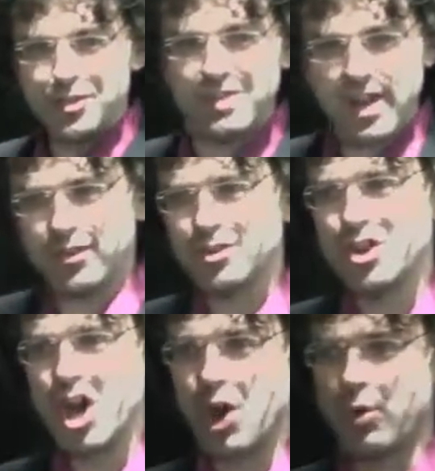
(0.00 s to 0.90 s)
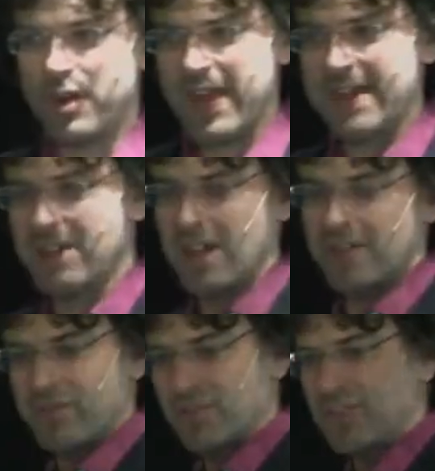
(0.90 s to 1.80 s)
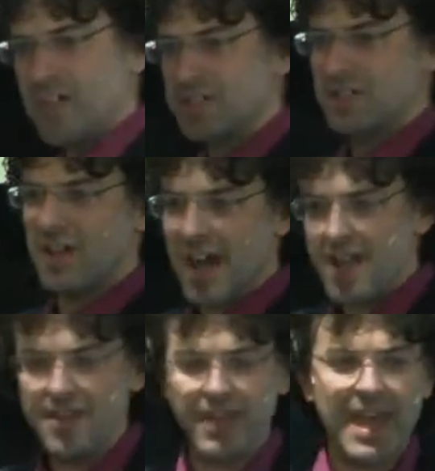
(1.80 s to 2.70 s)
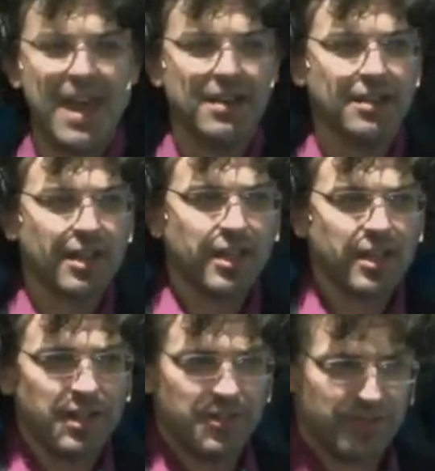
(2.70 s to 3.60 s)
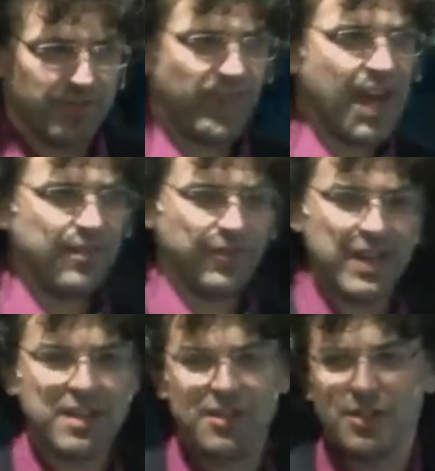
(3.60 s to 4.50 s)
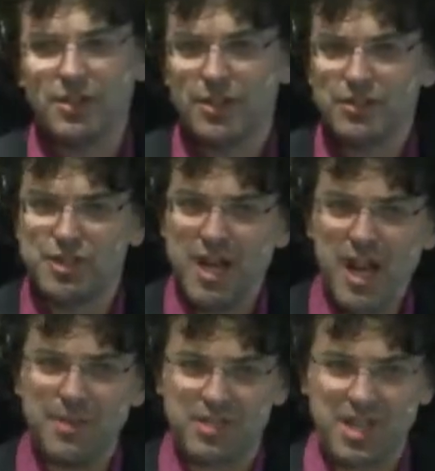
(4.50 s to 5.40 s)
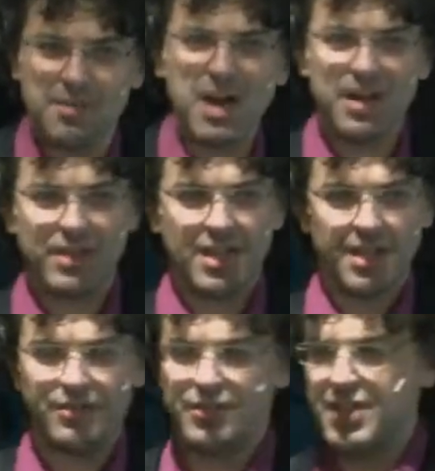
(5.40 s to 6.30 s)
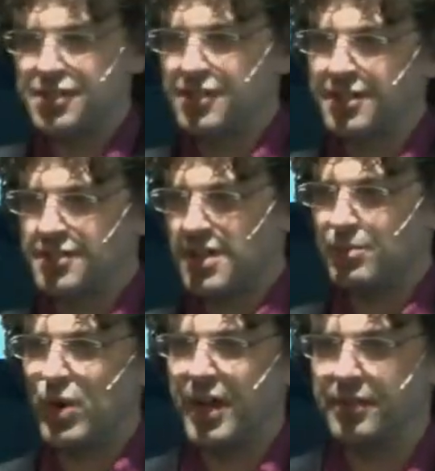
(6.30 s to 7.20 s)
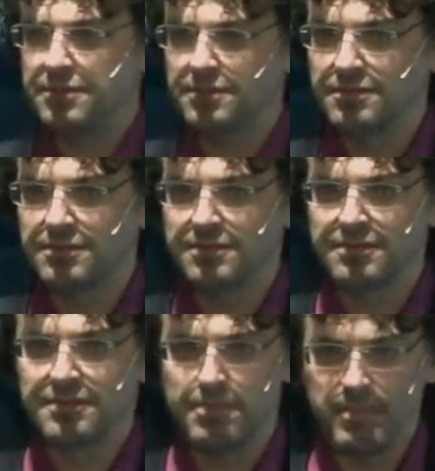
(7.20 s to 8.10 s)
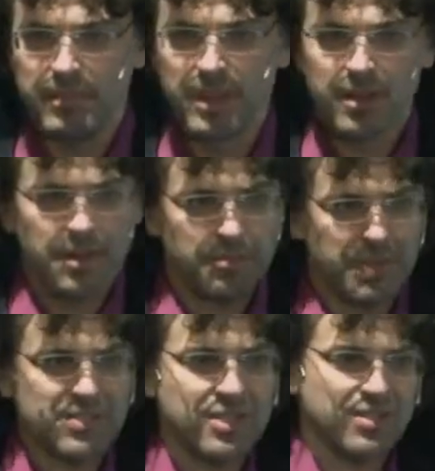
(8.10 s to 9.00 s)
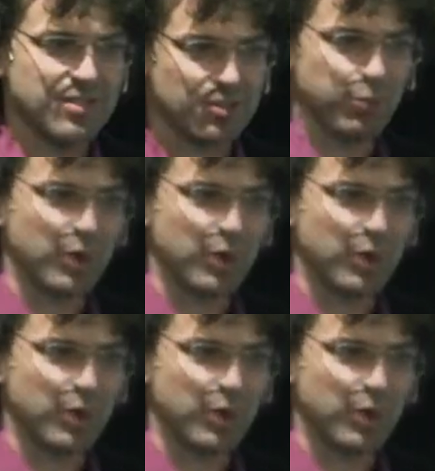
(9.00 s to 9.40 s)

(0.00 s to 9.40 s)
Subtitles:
You never know where that conversation, I have had 5-figure jobs come out of a conversation on the subway. Businesses